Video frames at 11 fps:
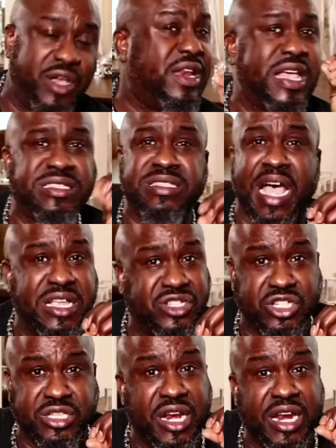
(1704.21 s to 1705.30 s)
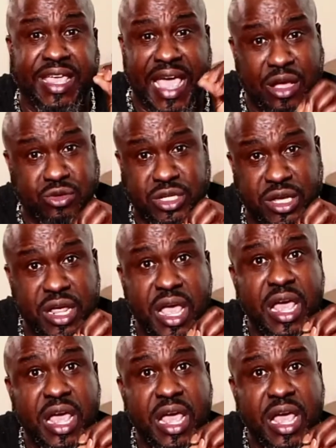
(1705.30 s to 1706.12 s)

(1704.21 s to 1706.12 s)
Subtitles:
And that's not just an accountant.